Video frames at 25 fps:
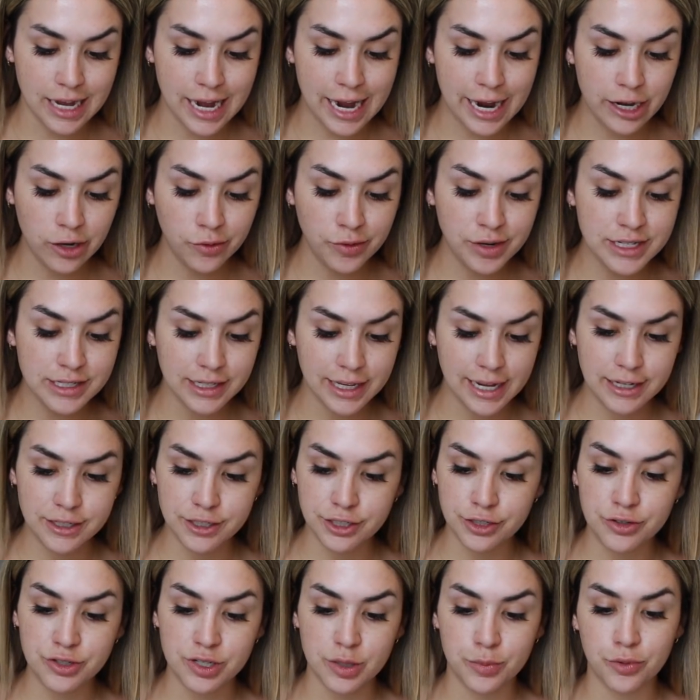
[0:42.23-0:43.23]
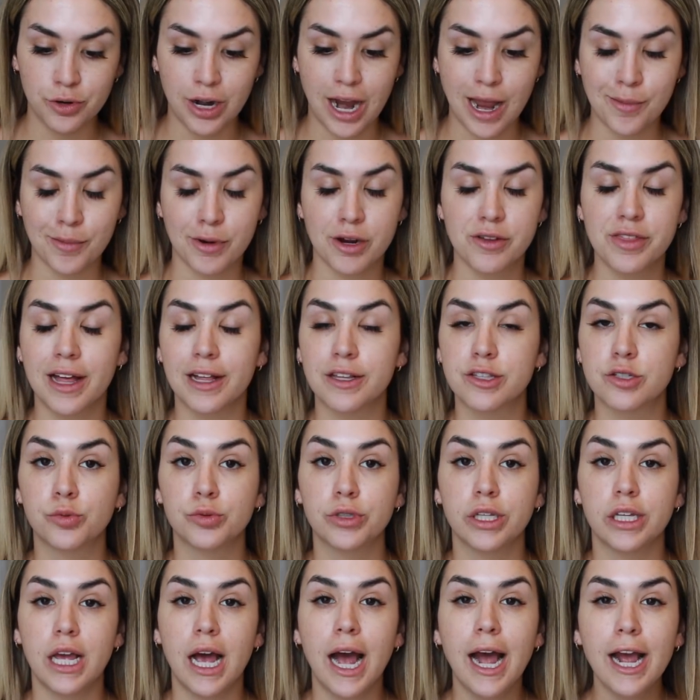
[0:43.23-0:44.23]
I always like to use a primer that's
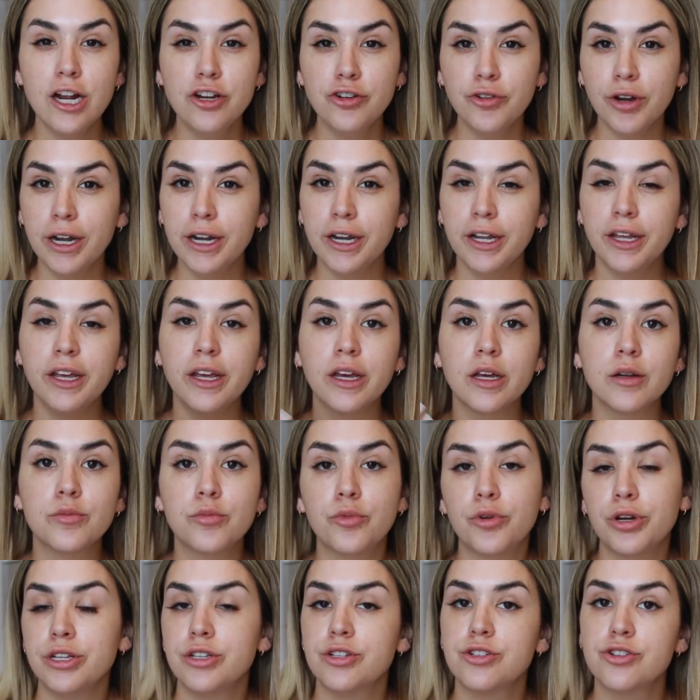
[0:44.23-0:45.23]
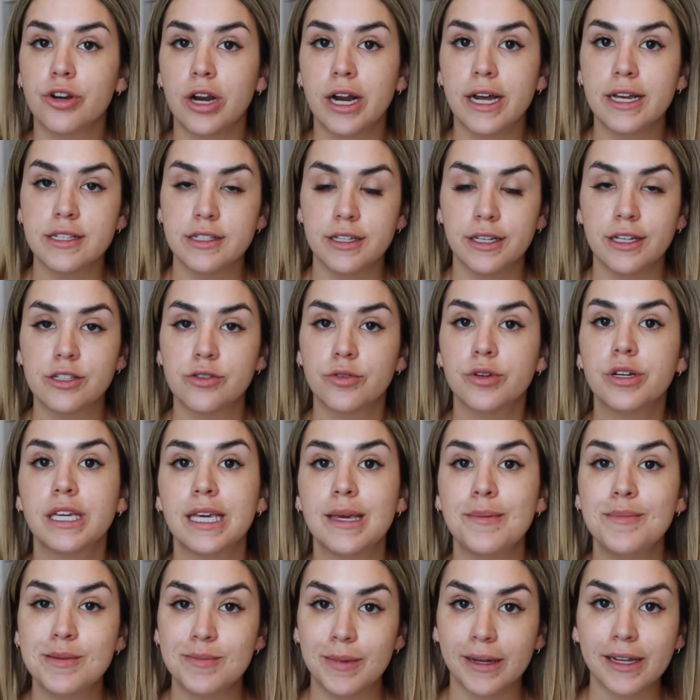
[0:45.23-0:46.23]
really hydrating and moisturizing so it
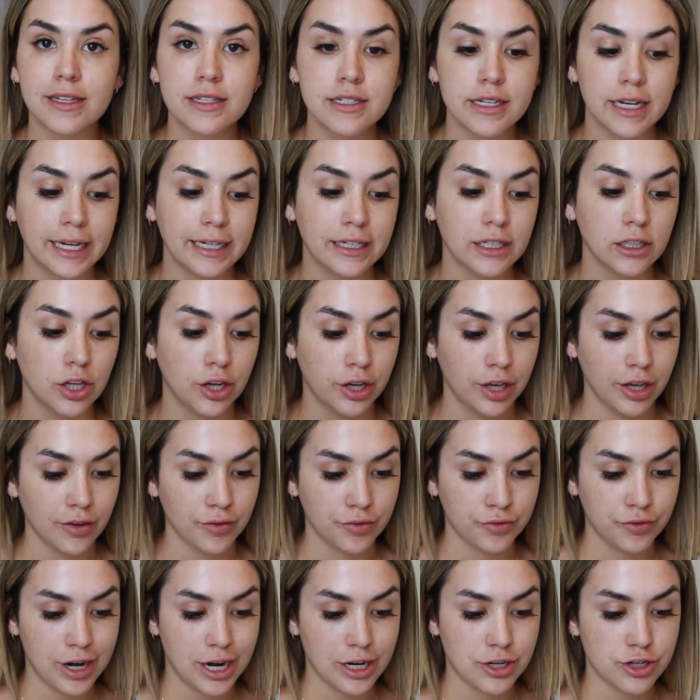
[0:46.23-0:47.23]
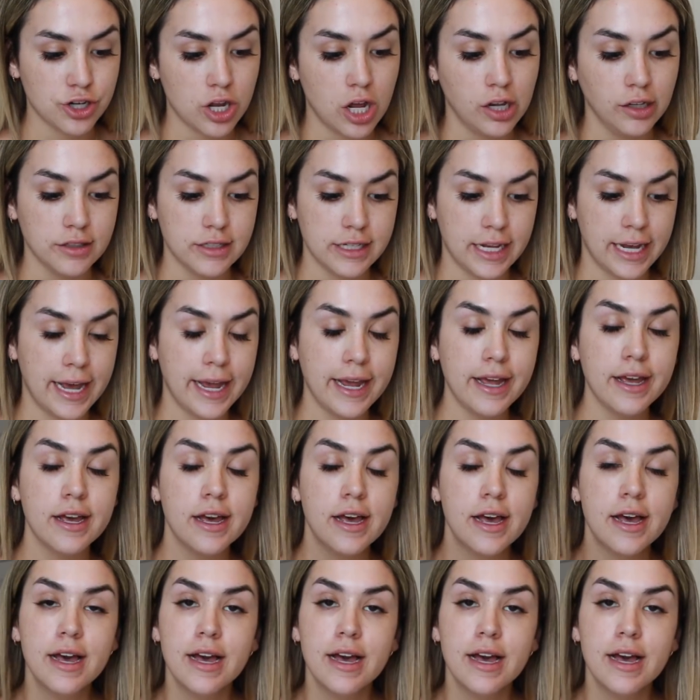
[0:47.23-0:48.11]
keeps my skin looking fresh all day.